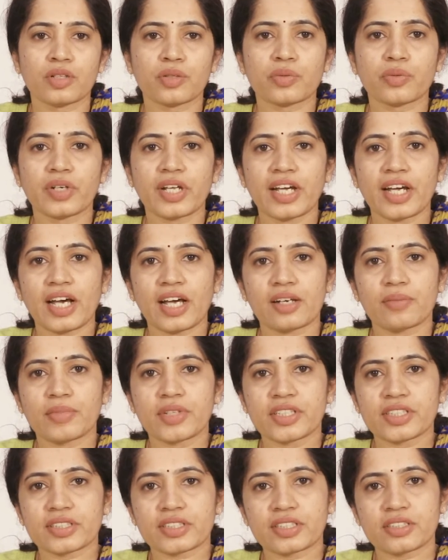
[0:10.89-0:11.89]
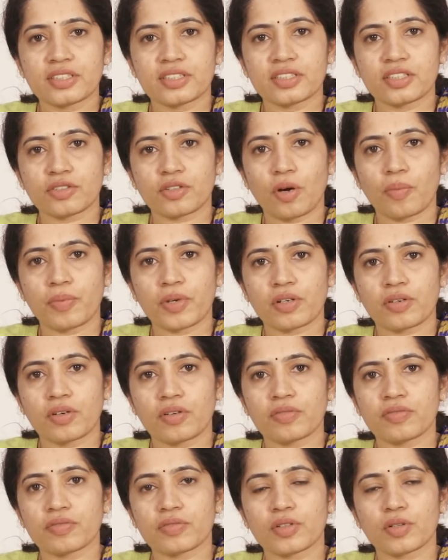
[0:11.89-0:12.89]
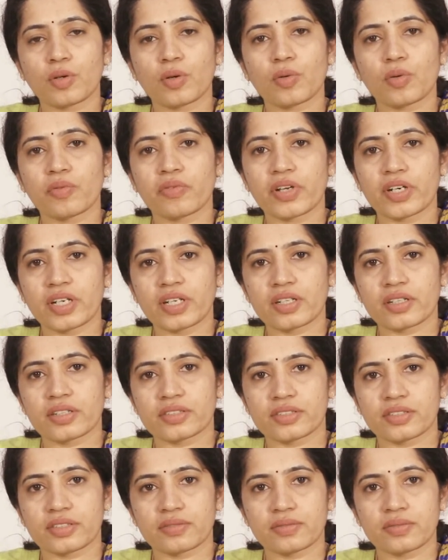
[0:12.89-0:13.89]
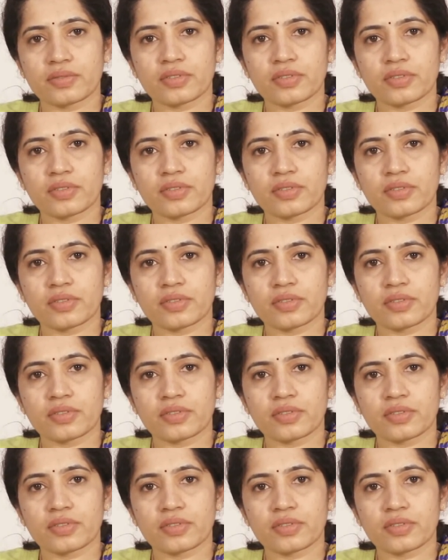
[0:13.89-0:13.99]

Today I'll be discussing the topic of low ovarian reserve.